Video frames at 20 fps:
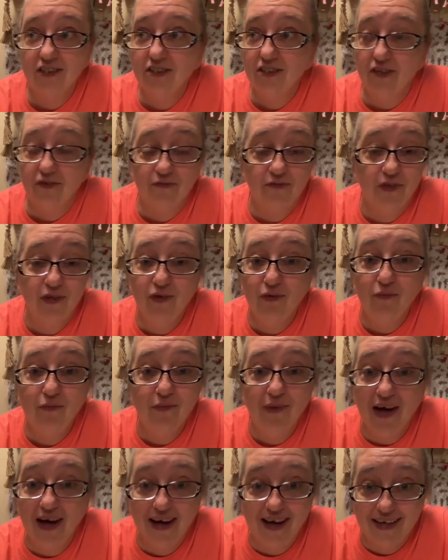just a few
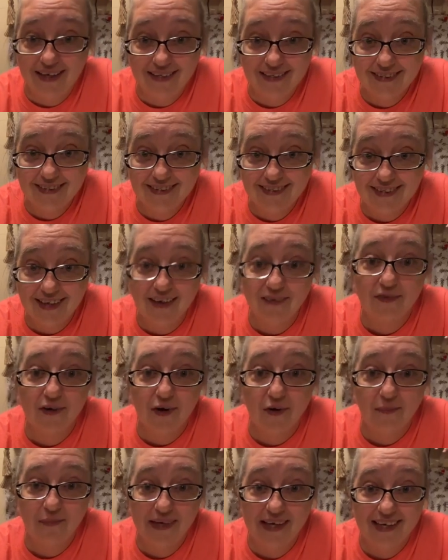months of
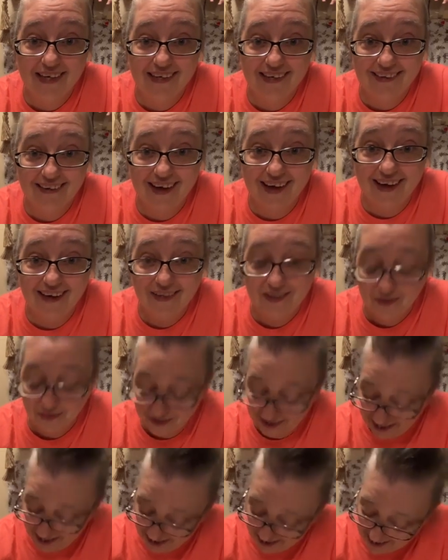her being in the
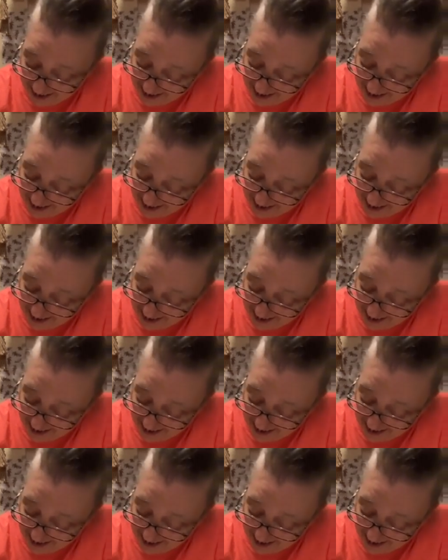house with